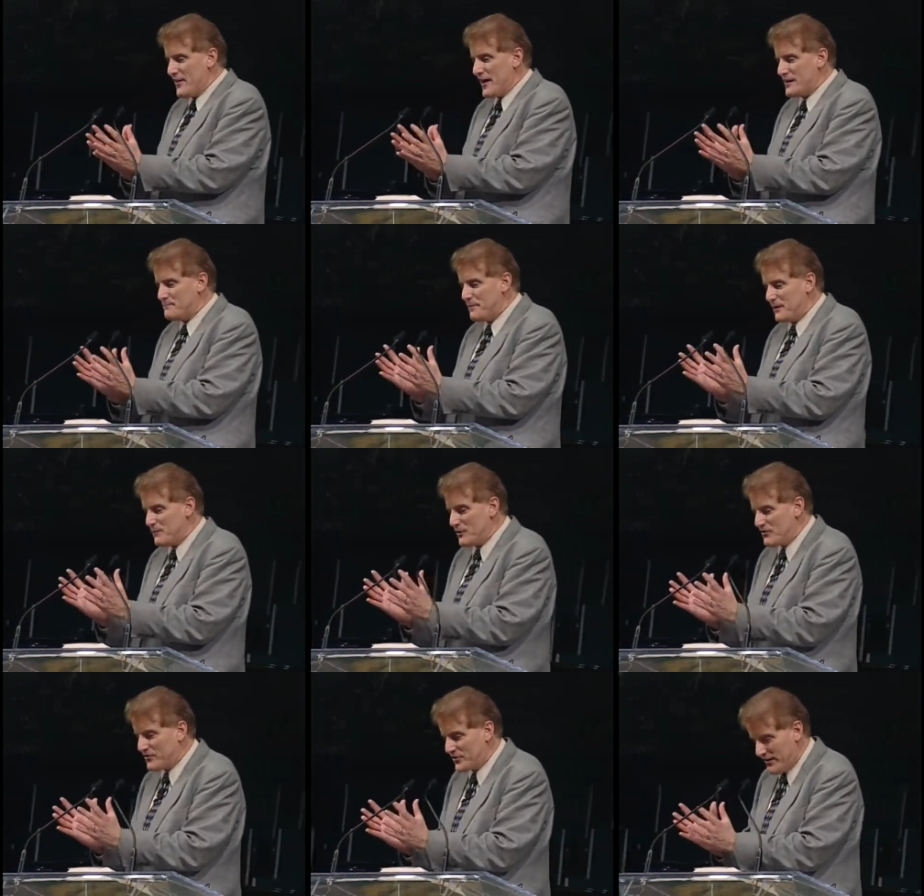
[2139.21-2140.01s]
They had
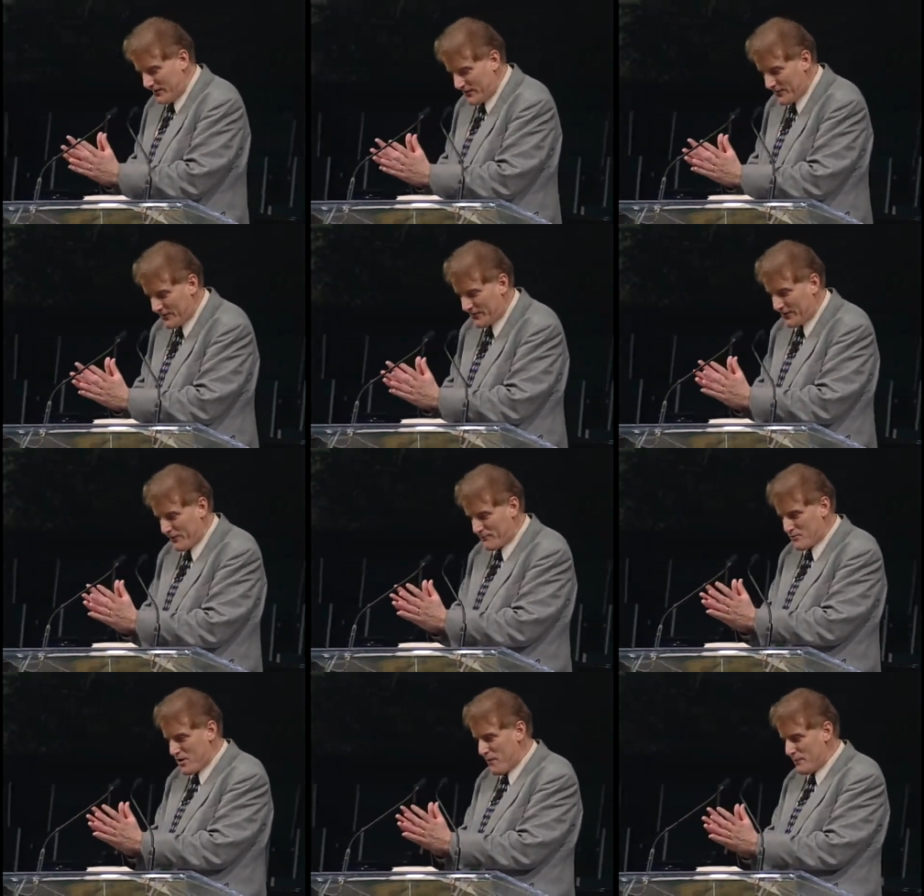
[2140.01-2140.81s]
been with Jesus.
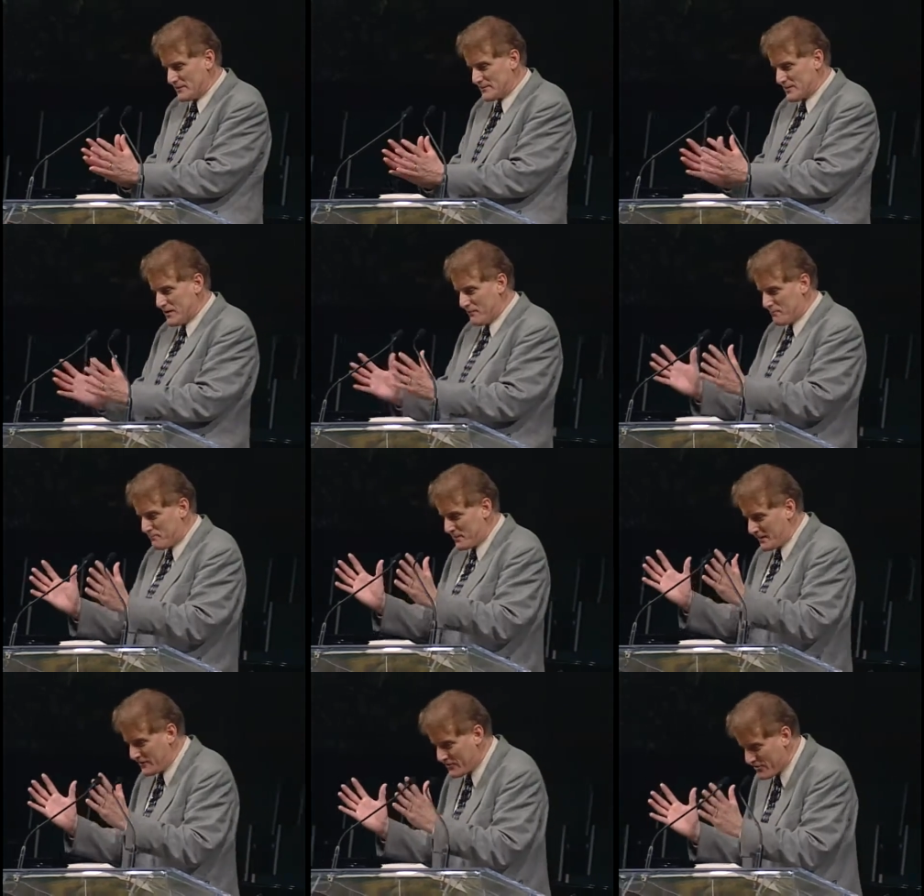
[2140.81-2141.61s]
He had promised, I'll
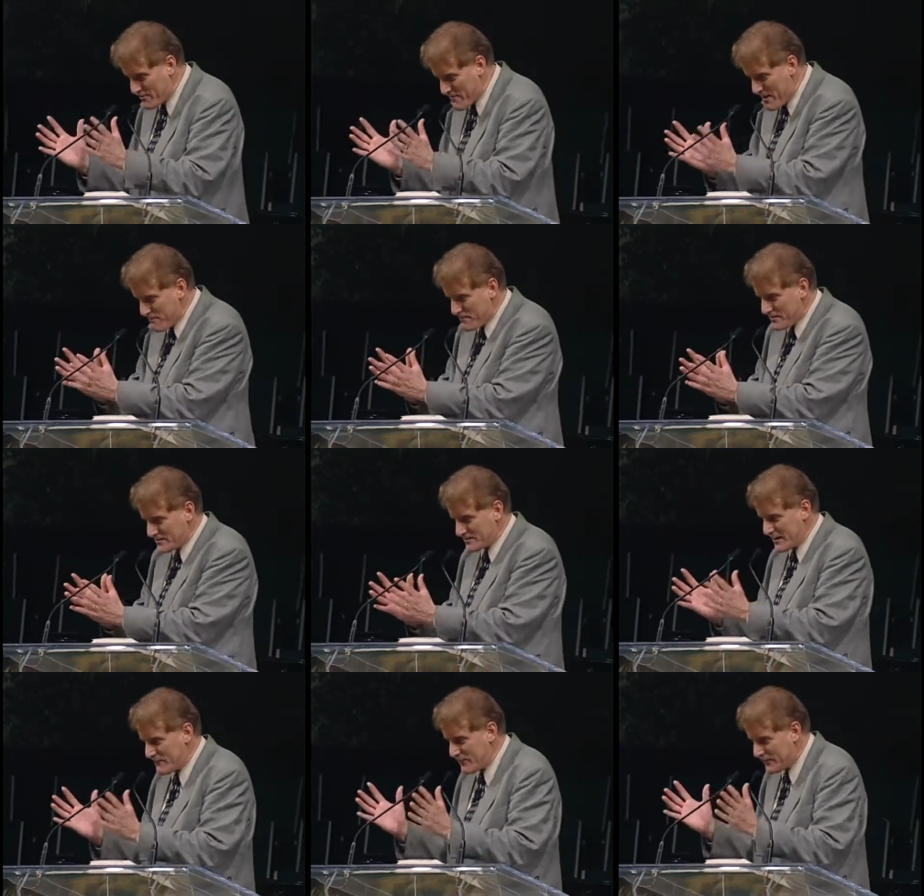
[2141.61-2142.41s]
bring to
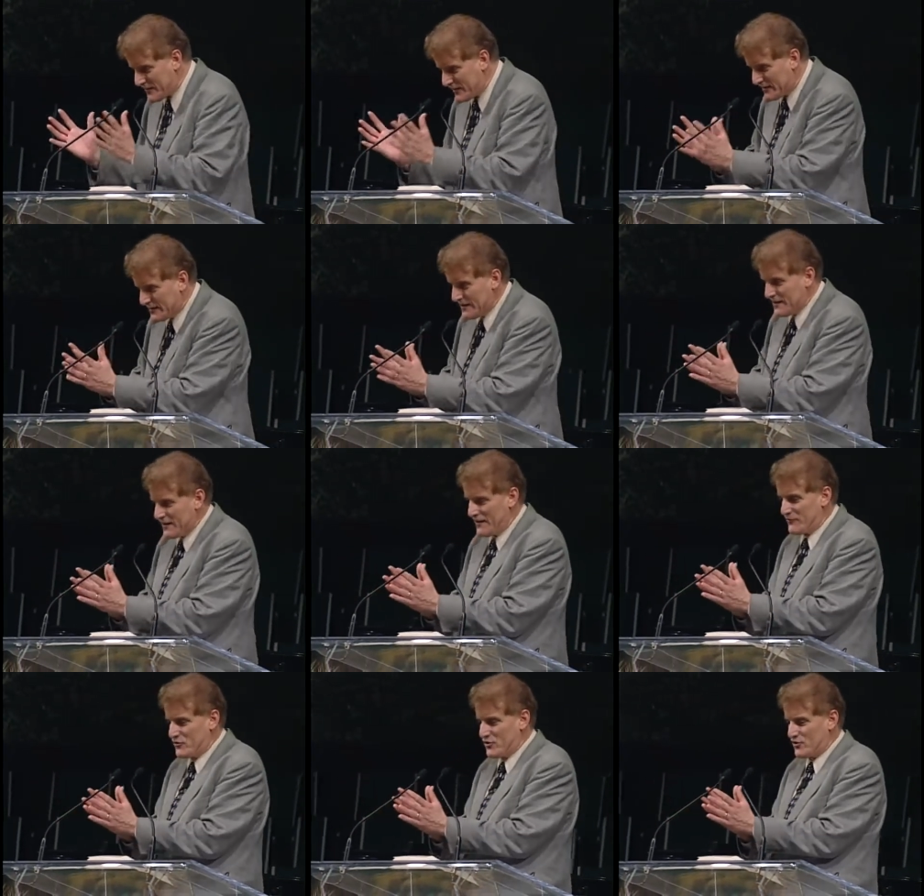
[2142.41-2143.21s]
remembrance everything
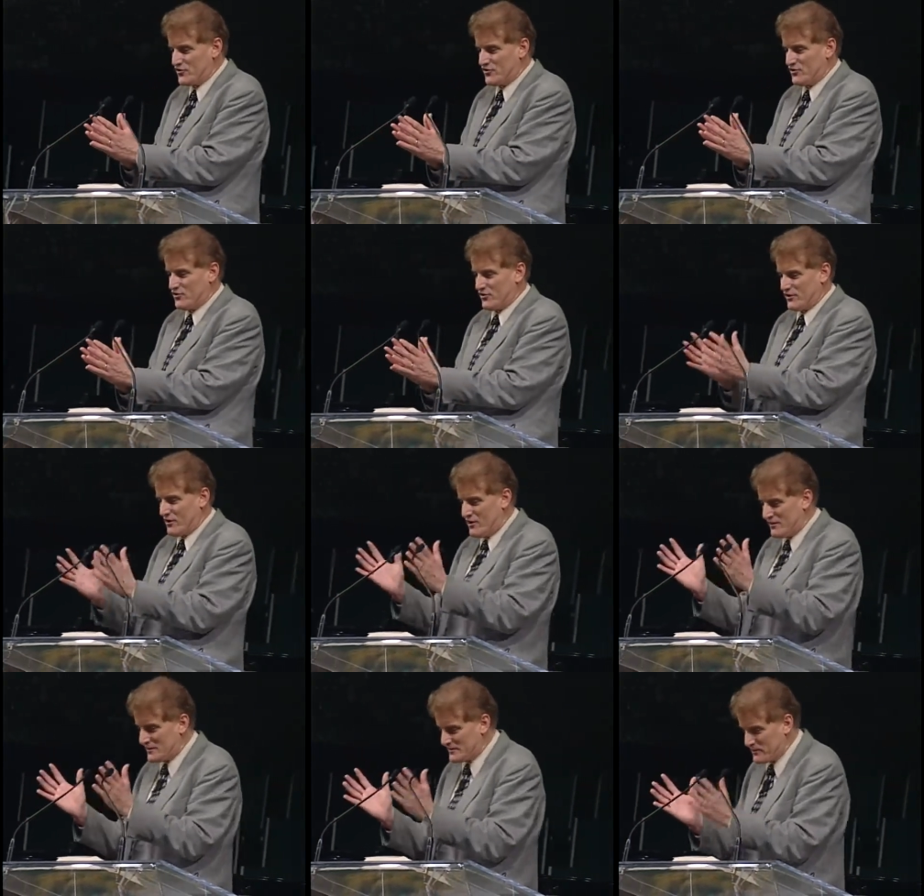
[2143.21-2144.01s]
that I've taught you, or
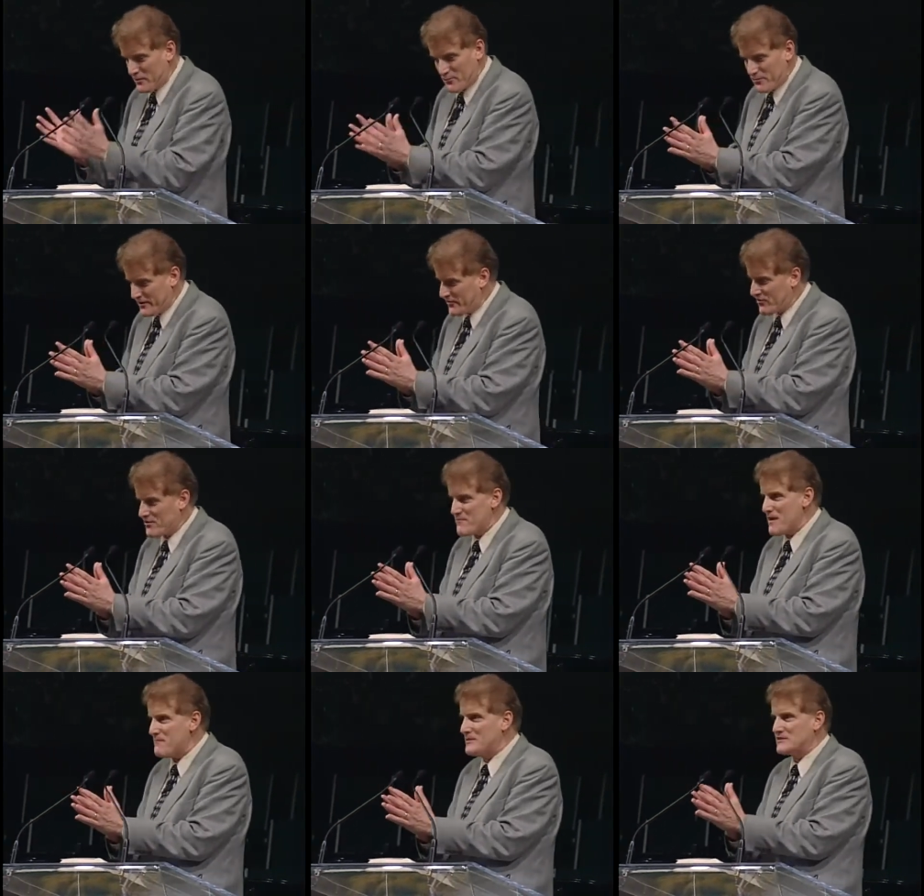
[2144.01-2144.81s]
the Holy Spirit will bring
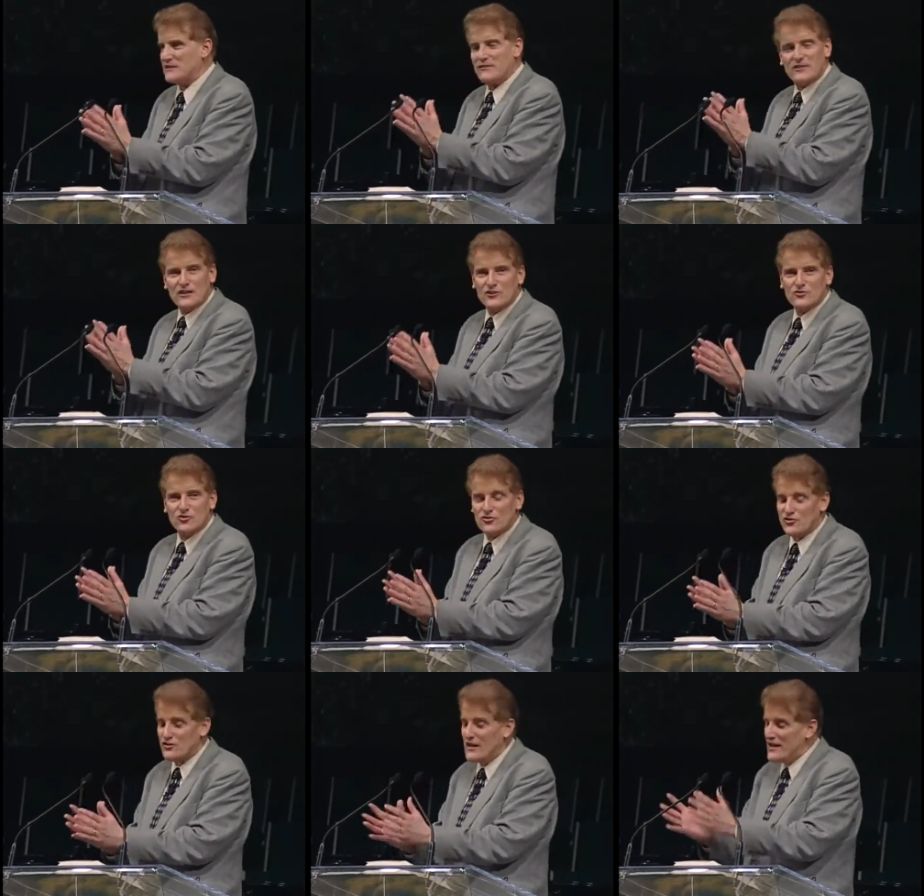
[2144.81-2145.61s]
to remembrance everything I
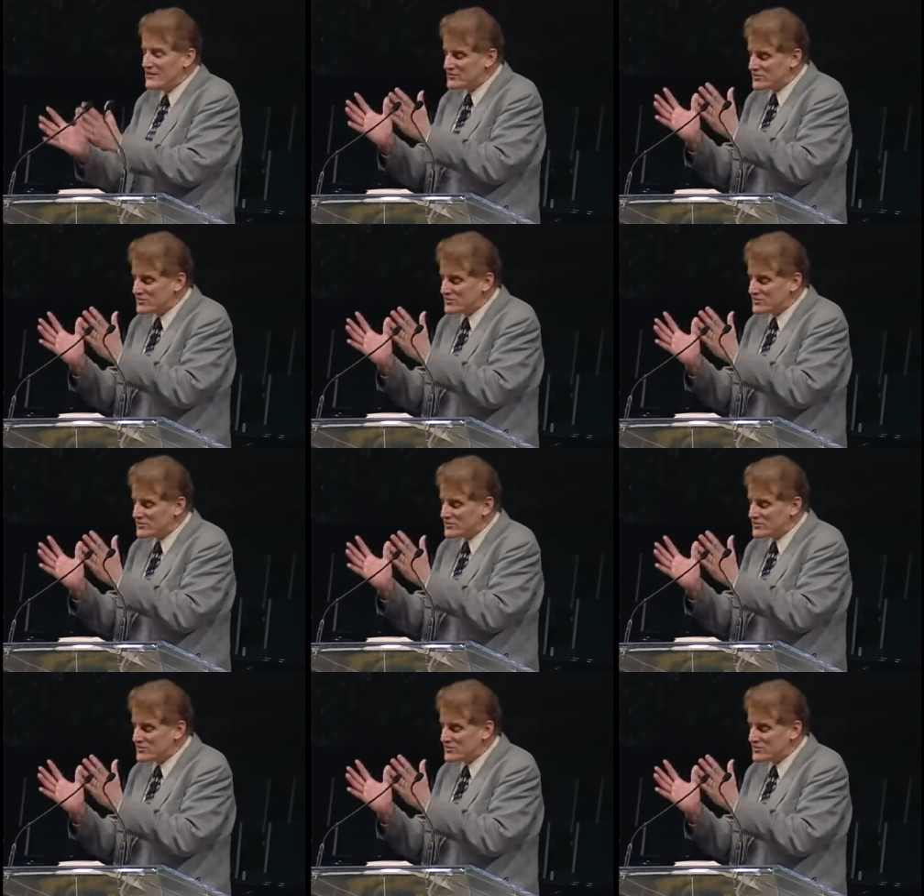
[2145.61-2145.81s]
taught you.